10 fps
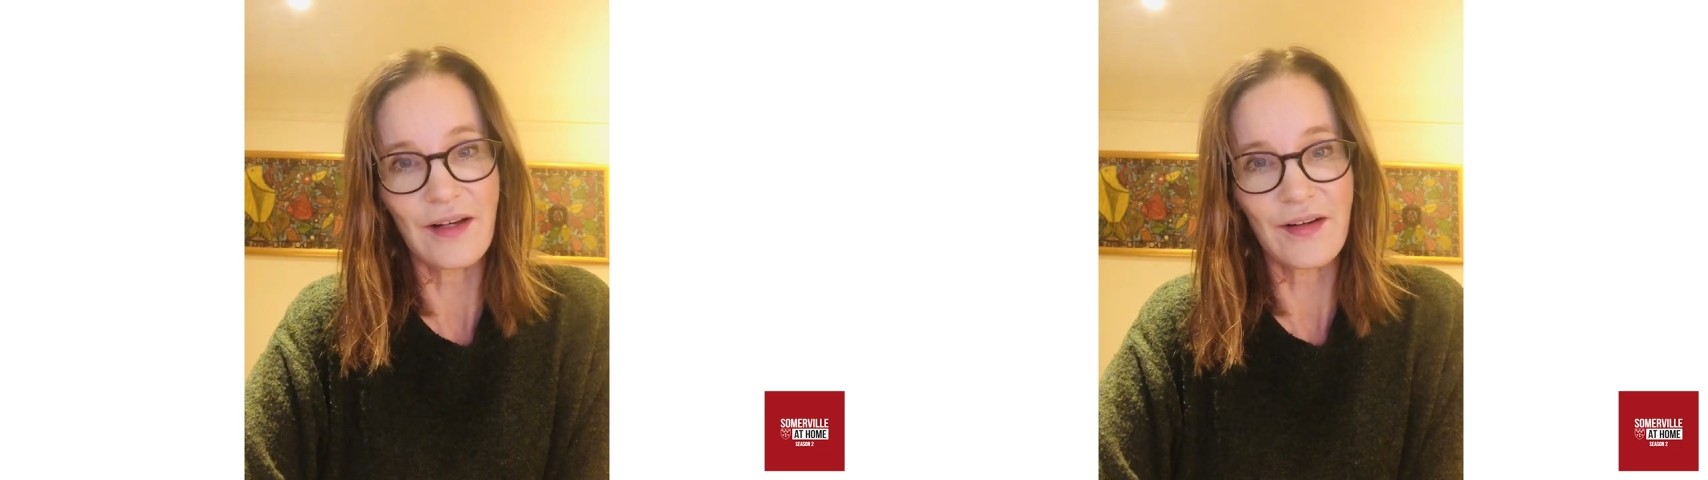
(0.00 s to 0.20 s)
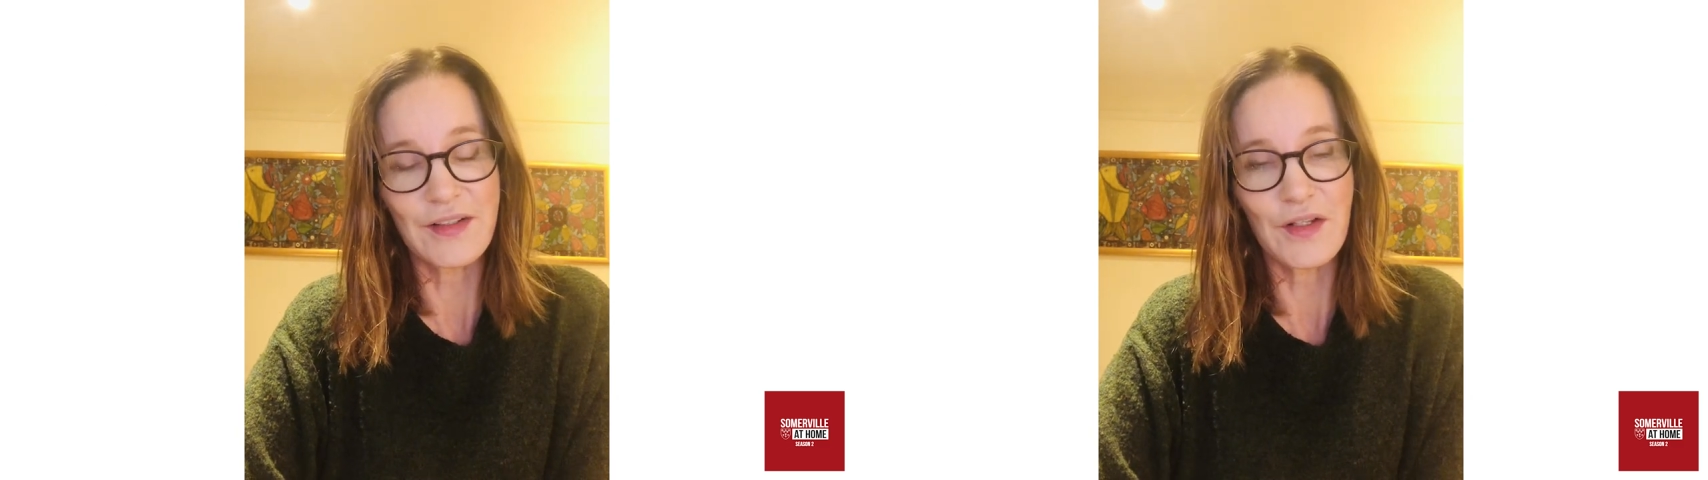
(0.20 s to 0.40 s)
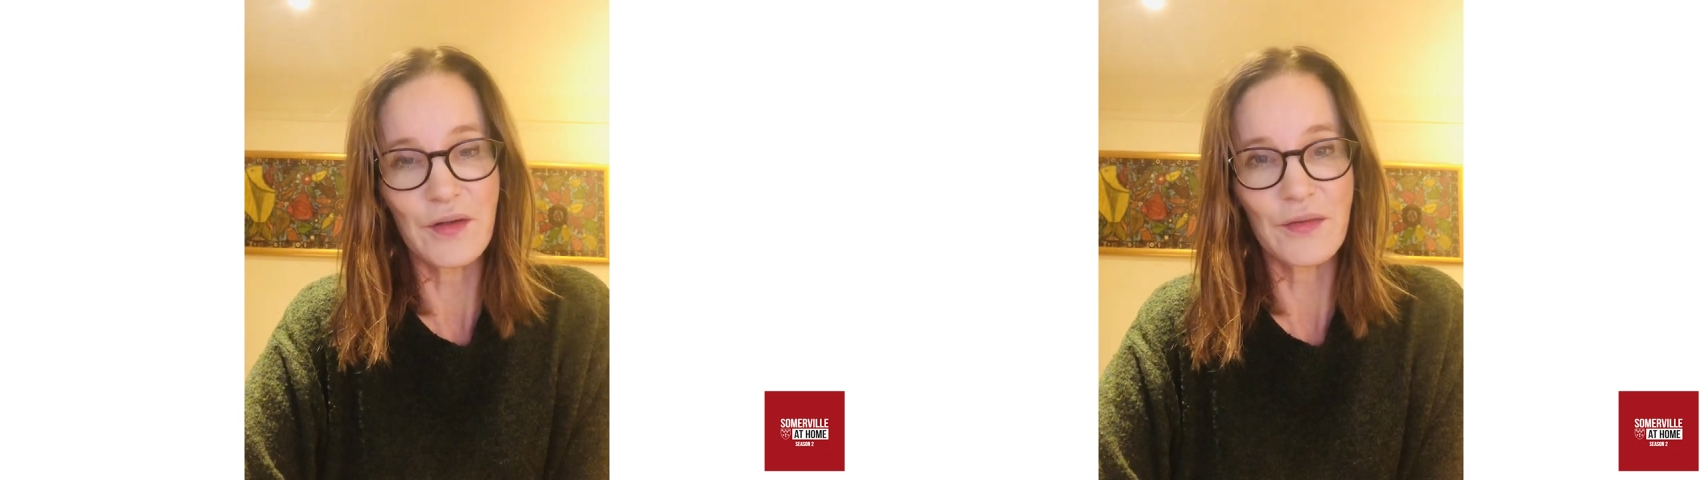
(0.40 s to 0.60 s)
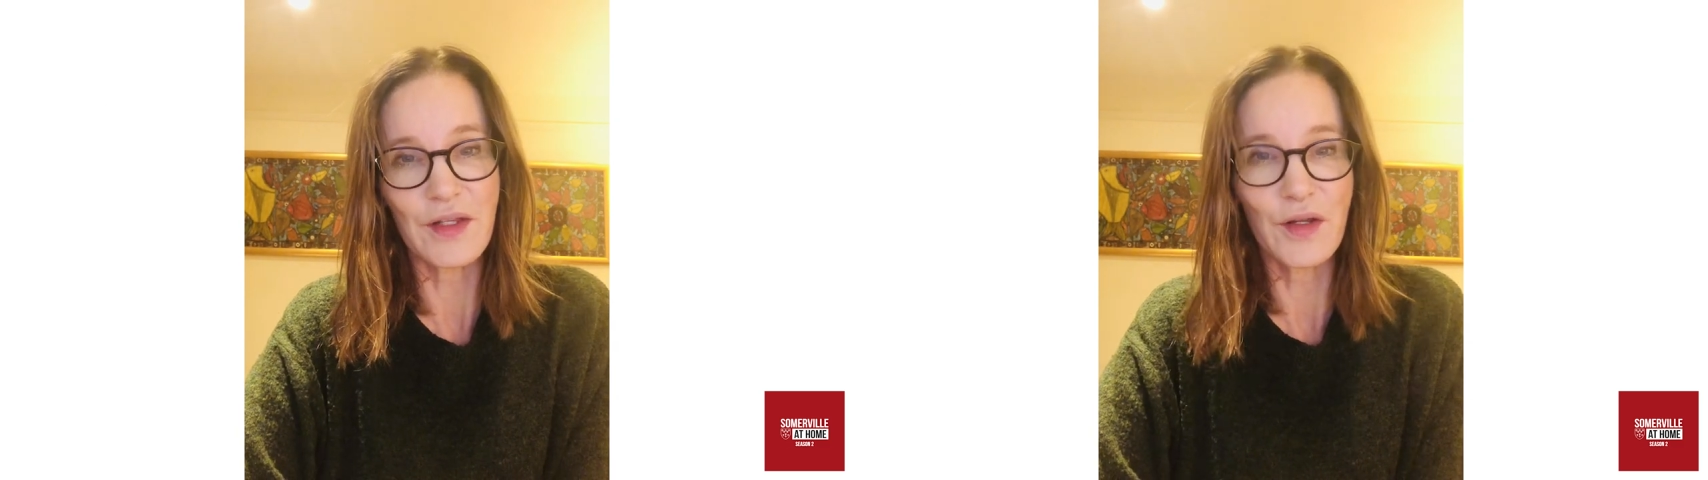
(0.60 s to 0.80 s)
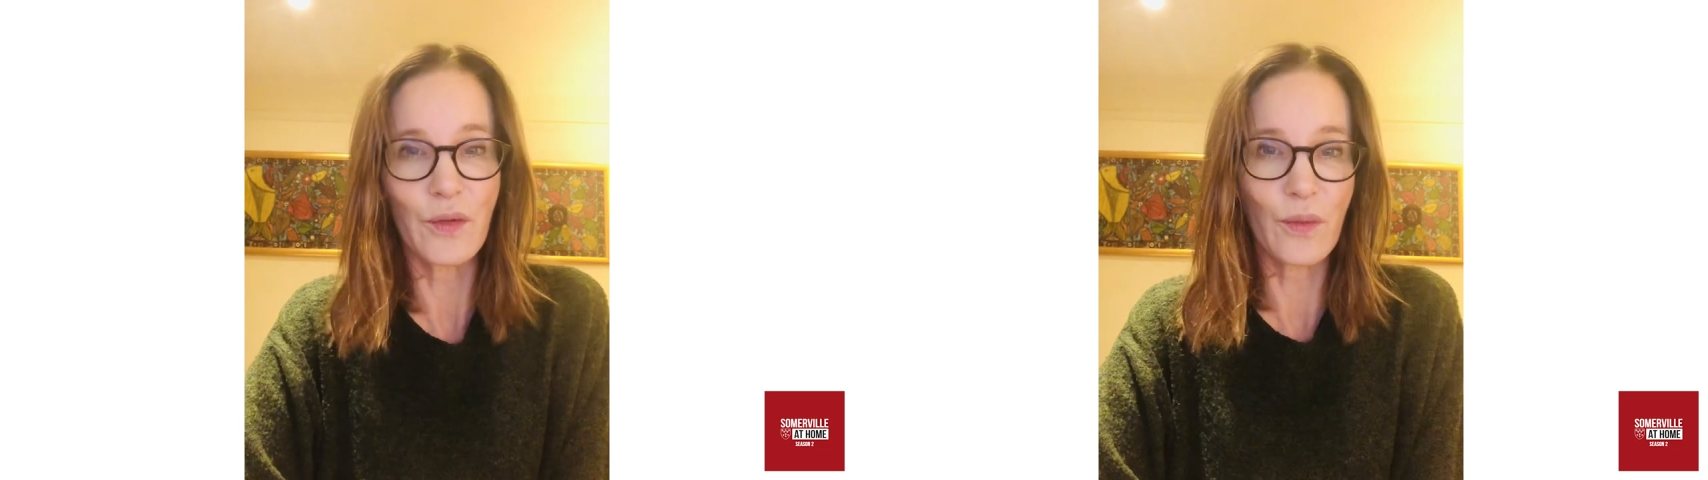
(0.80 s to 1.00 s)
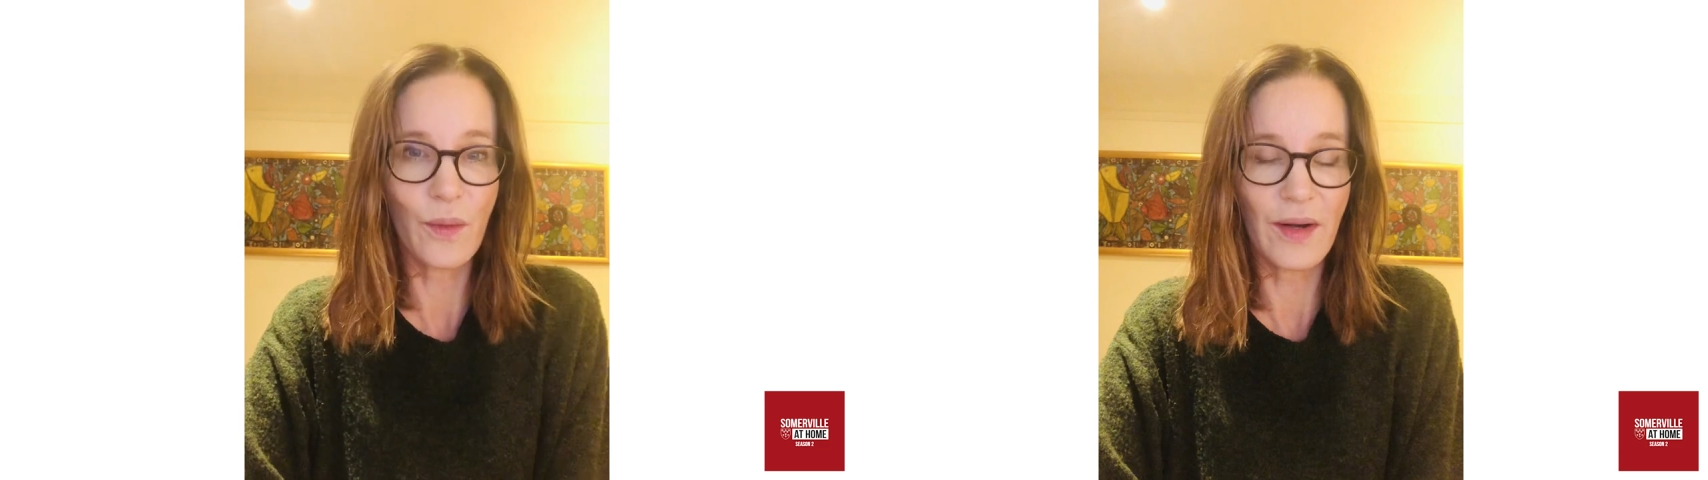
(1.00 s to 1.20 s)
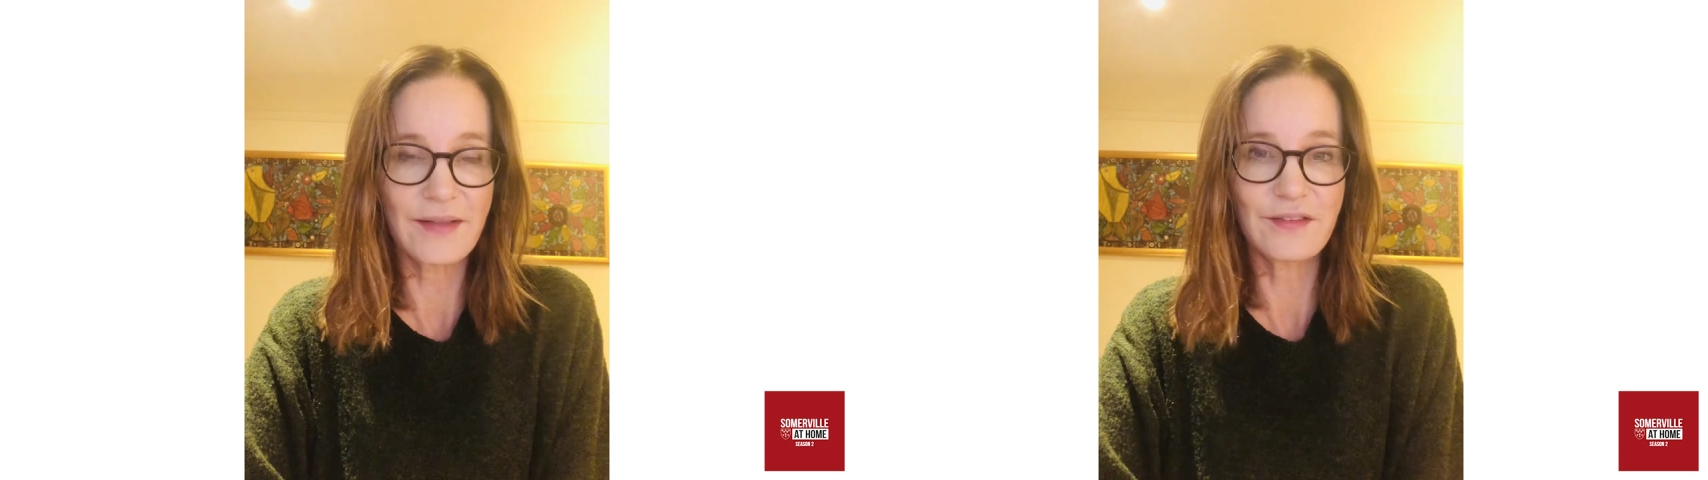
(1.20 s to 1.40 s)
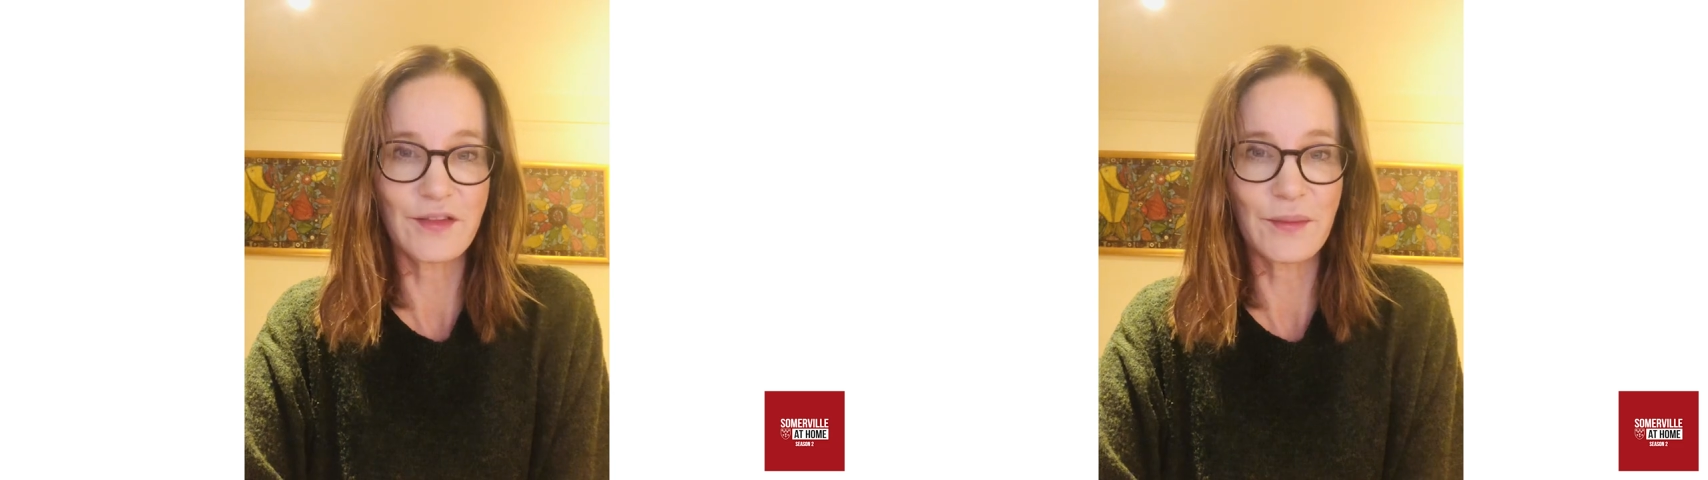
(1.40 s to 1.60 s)
I know they don't
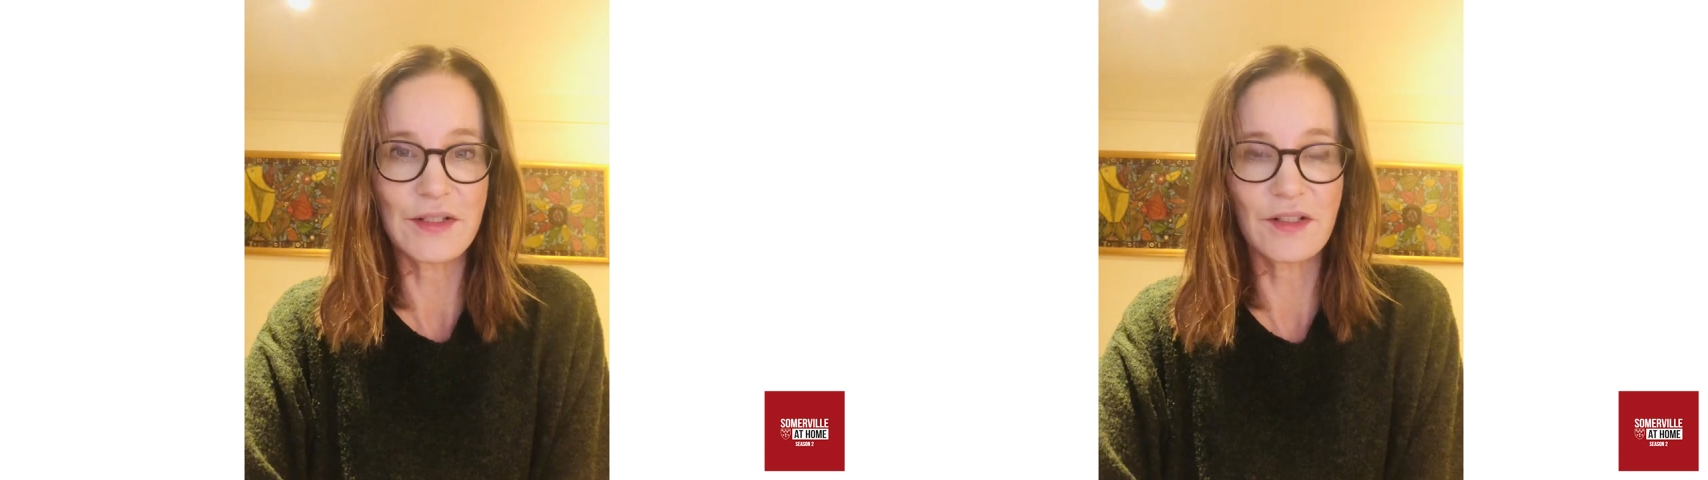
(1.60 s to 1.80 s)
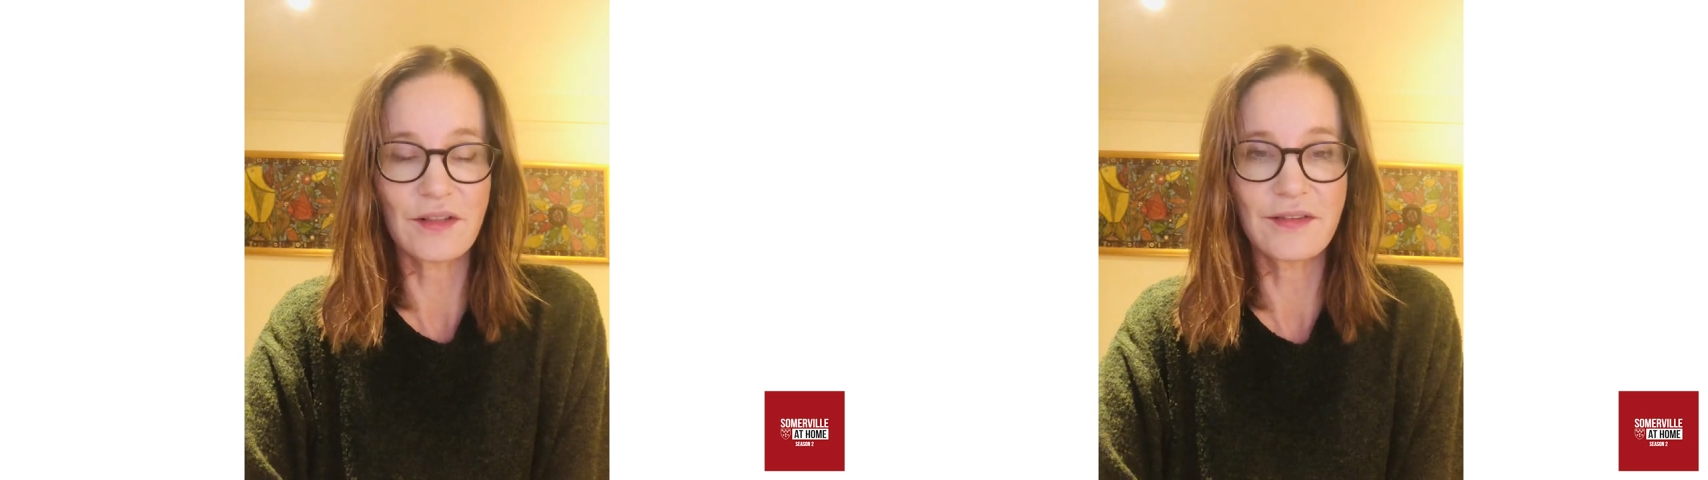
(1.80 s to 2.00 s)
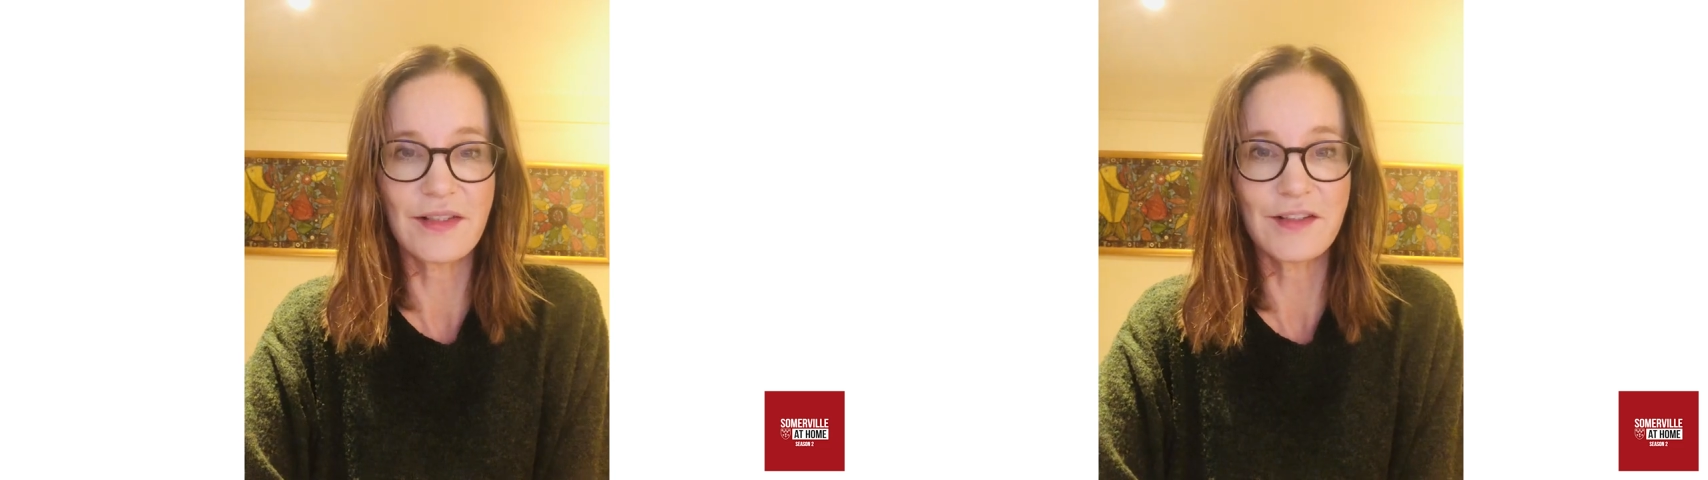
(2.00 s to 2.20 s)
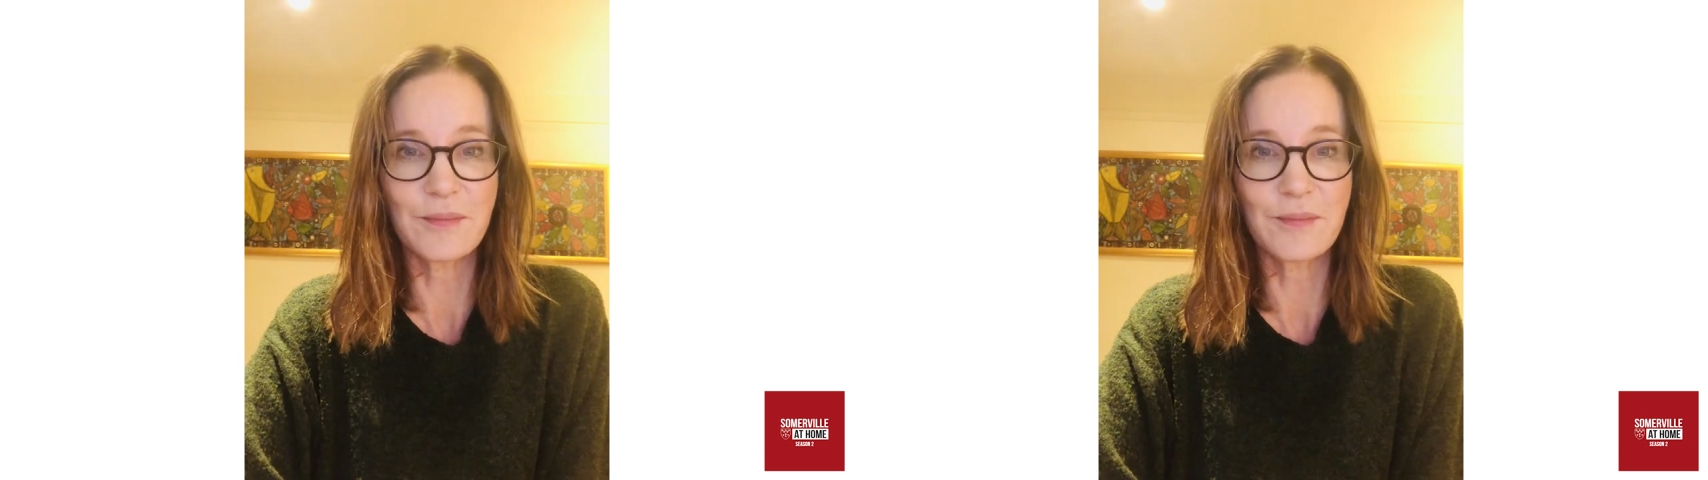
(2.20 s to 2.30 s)
quite do it justice,